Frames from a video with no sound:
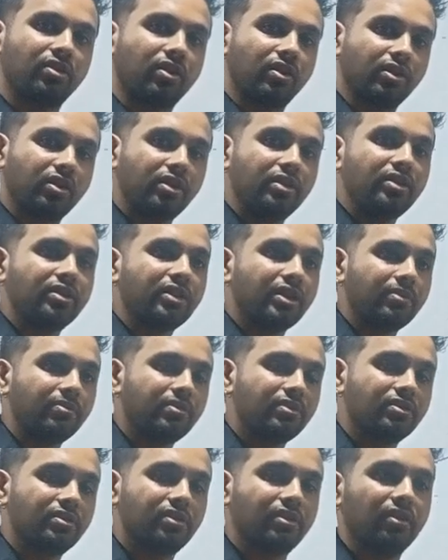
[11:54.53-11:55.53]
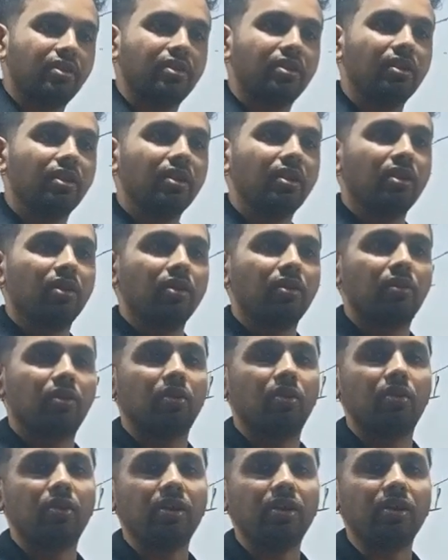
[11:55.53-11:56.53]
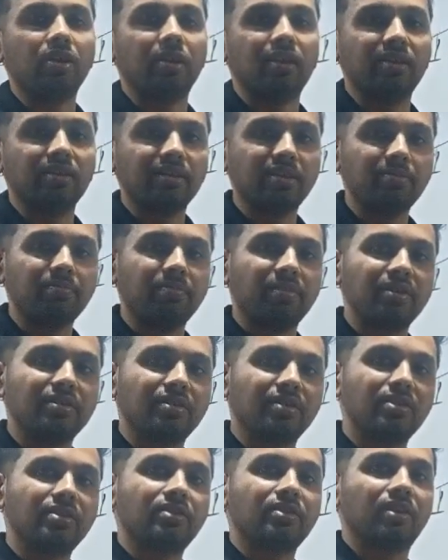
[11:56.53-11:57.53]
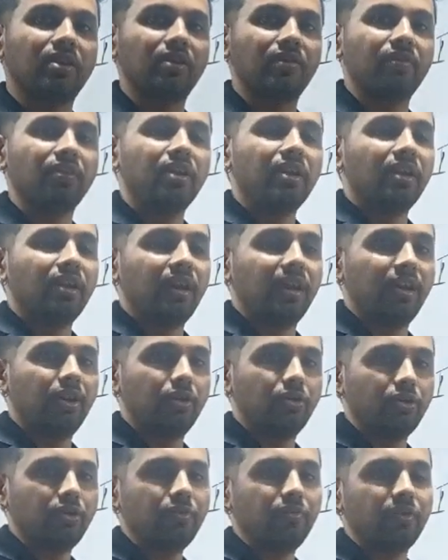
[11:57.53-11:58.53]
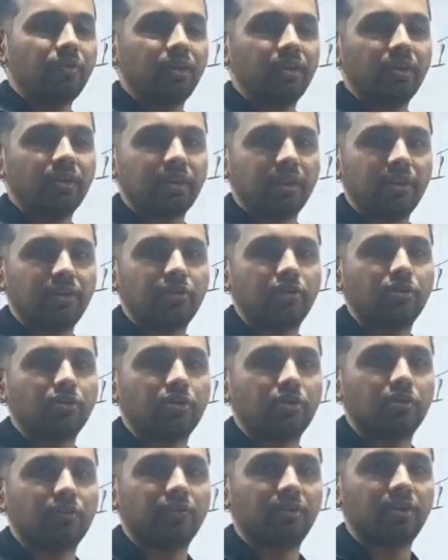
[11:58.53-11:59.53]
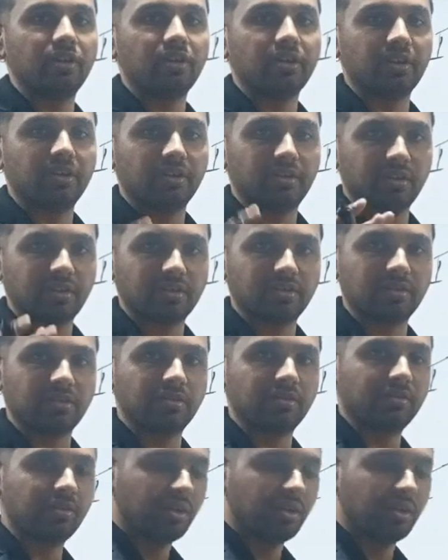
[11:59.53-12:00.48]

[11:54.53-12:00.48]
organic chemistry only on the basis of electrophilic and nucleophilic interaction.